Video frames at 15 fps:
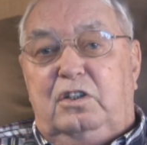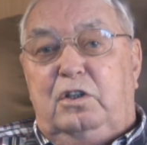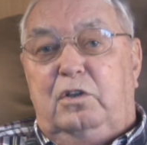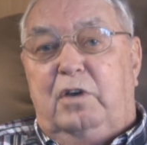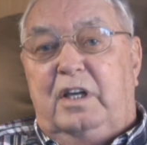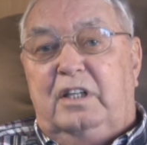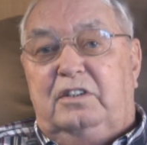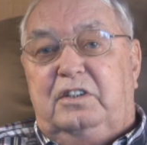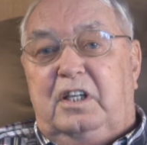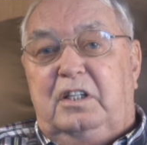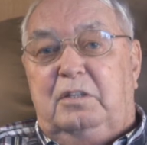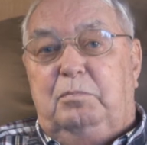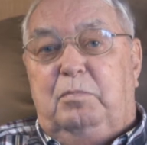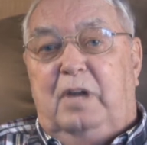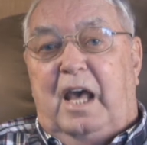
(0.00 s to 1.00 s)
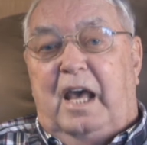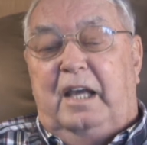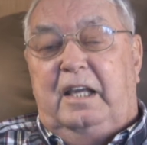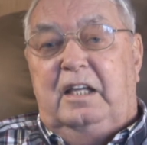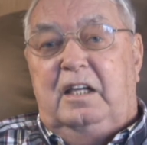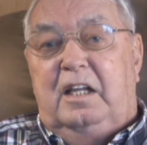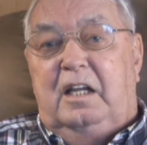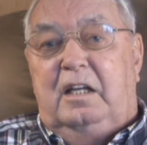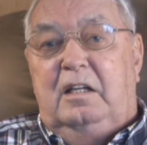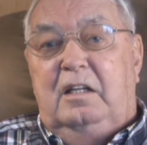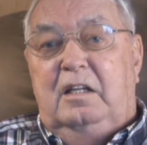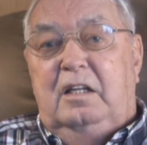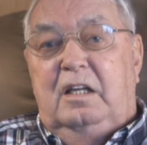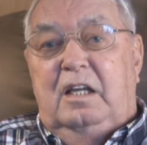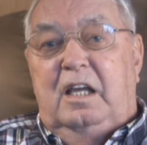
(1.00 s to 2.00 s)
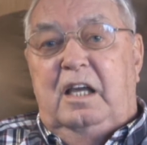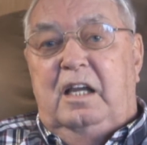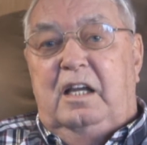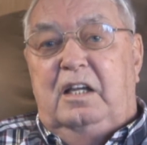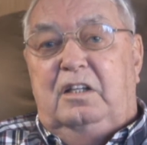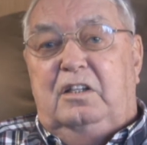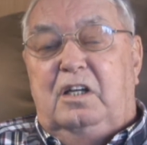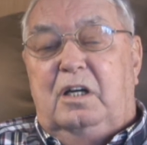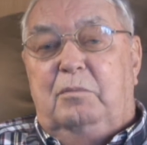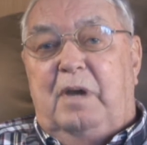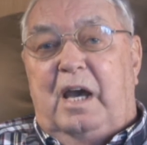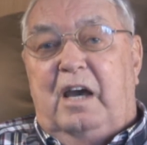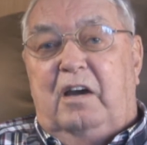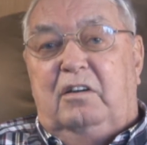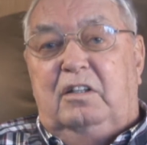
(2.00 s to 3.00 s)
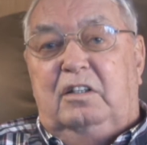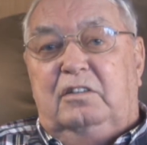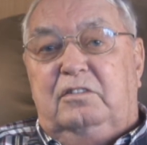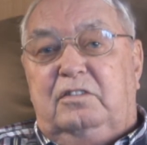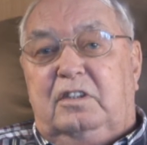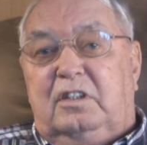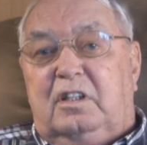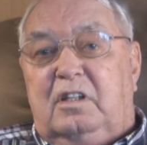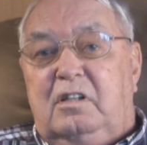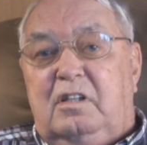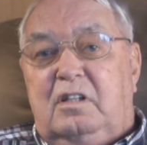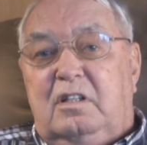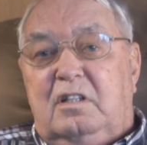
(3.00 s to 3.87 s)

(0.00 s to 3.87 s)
USS Black, it had come out of